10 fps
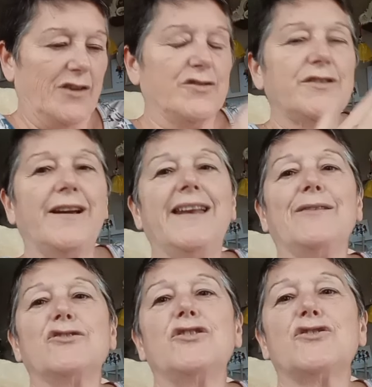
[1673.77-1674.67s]
I'm oh, sorry, that
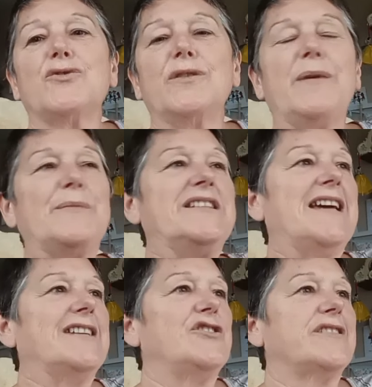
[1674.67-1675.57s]
was just talking about my
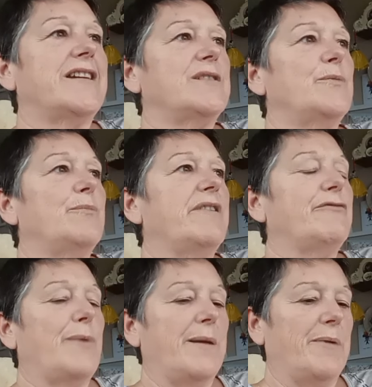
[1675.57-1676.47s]
dad. Just takes my
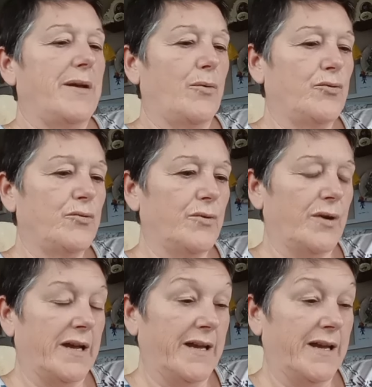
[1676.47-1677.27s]
breath away a bit. Whew.